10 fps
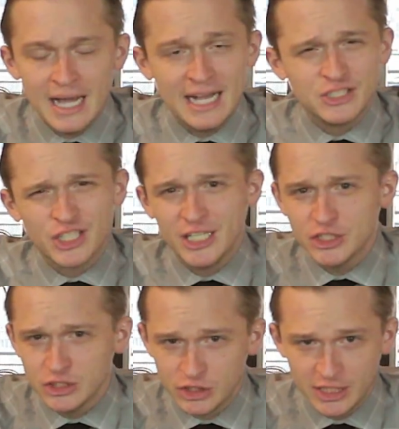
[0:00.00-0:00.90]

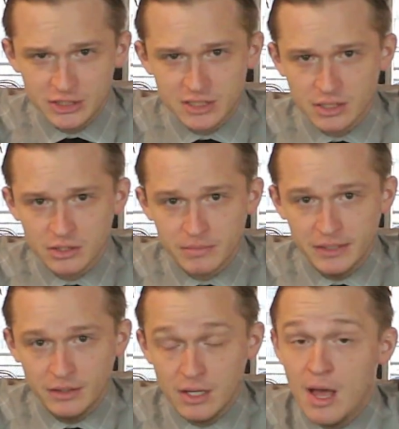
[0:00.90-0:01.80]
Education changes a little
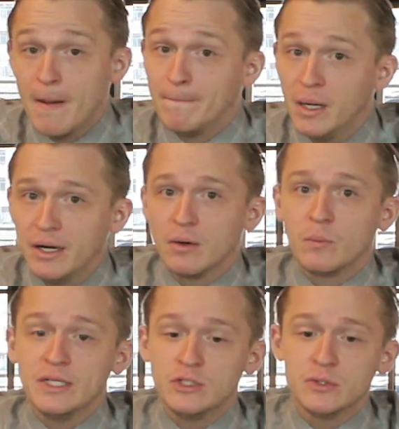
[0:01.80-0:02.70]
bit. But
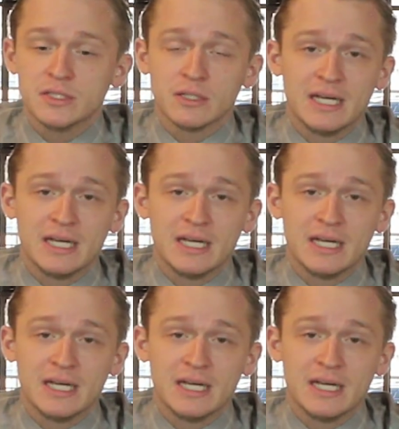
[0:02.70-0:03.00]
we do still,